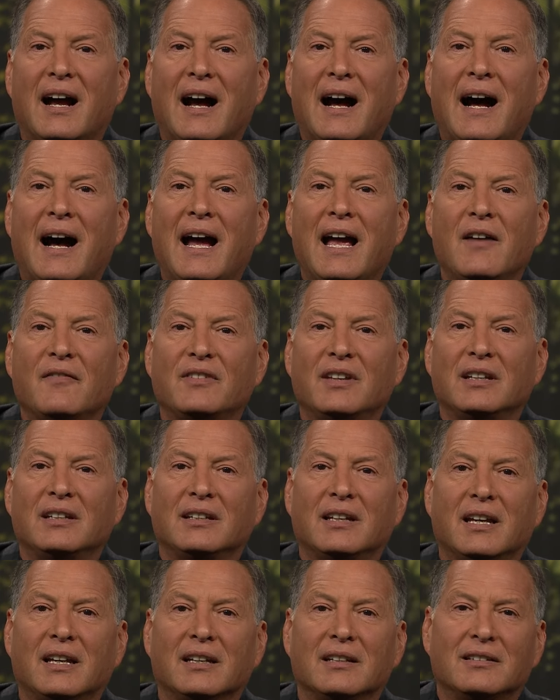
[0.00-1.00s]
I have
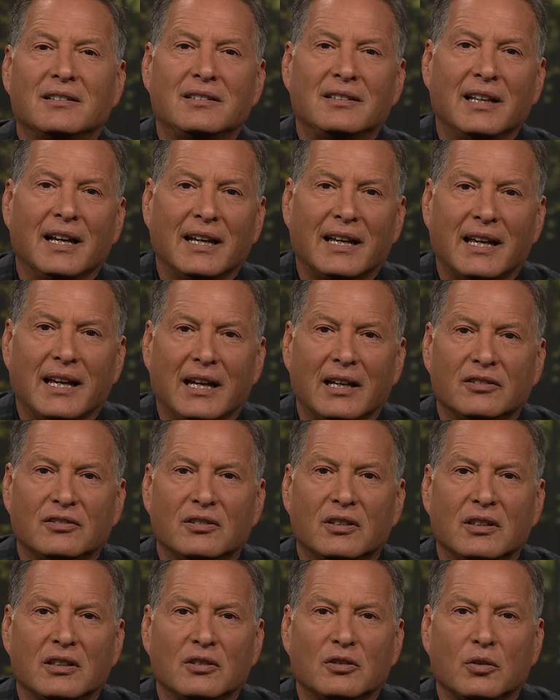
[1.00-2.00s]
dedicated decades
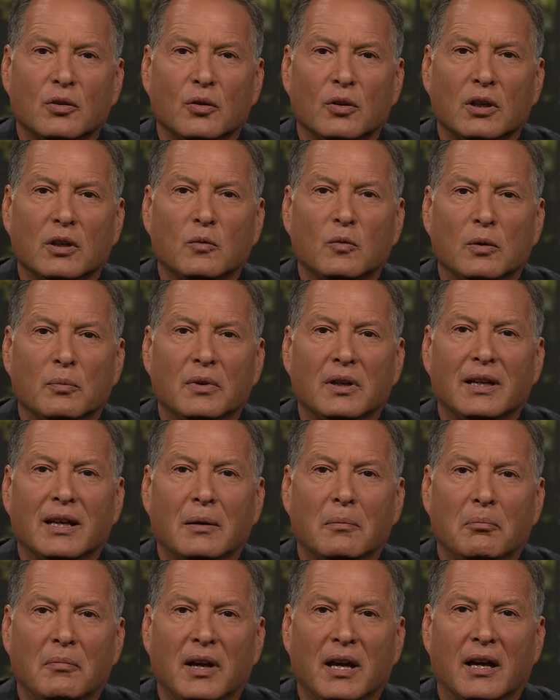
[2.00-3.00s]
to these hurting women
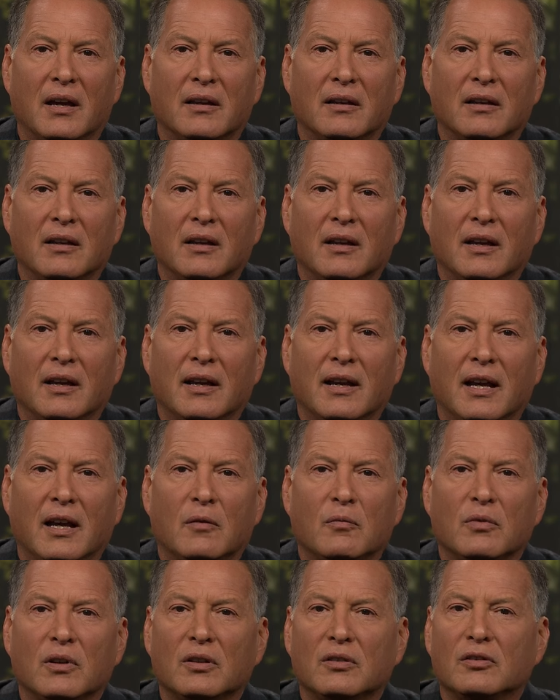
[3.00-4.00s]
and men
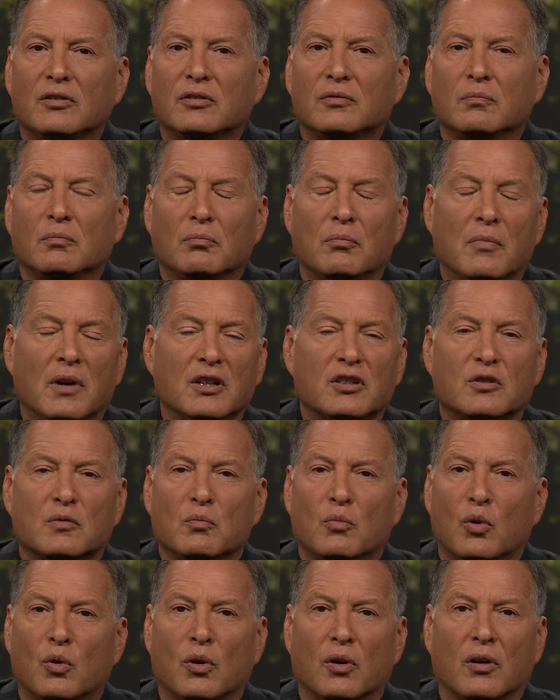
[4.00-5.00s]
and written much
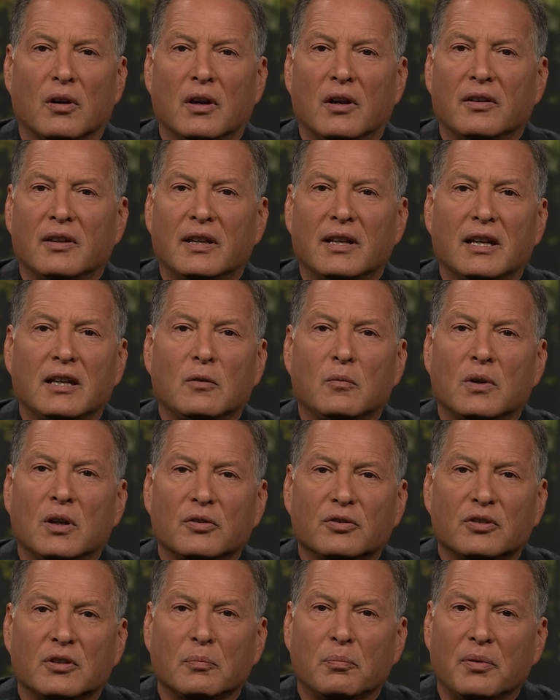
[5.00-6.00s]
more than anyone
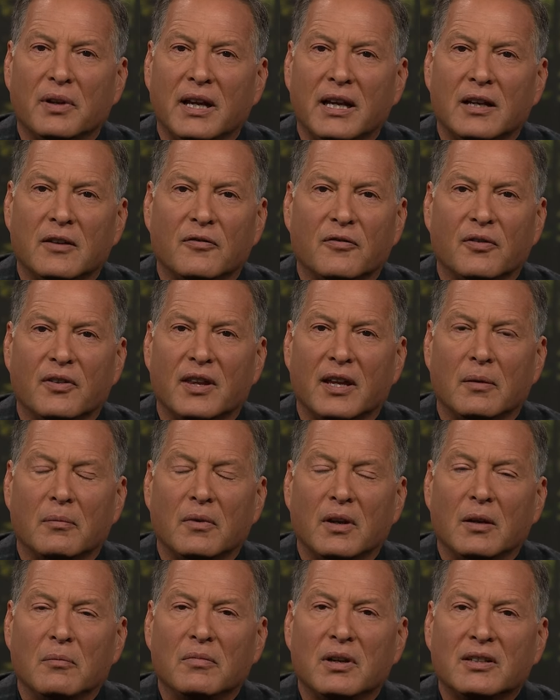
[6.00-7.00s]
else on the planet for them
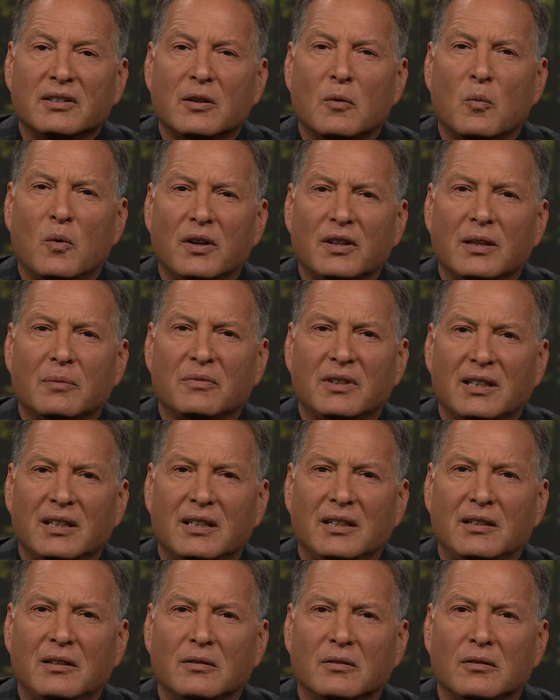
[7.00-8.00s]
because I want them to
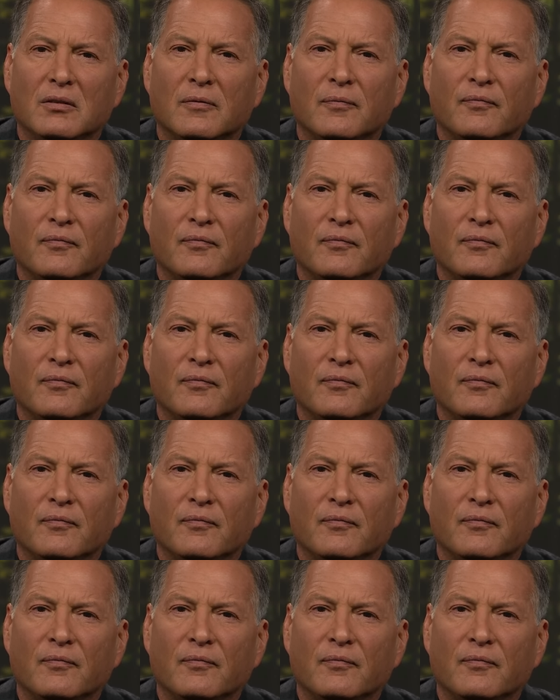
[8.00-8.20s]
heal.